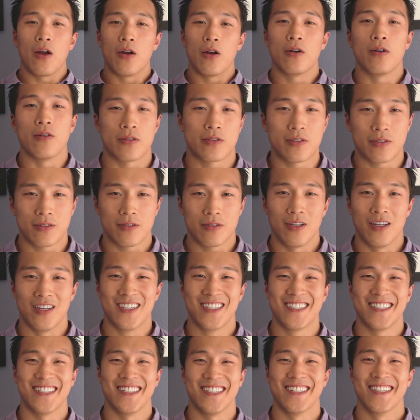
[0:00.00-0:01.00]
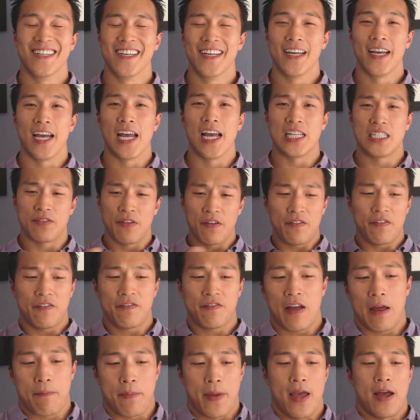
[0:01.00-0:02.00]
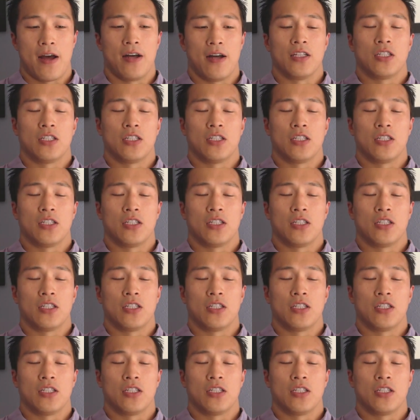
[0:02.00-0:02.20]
it hurts. It's 35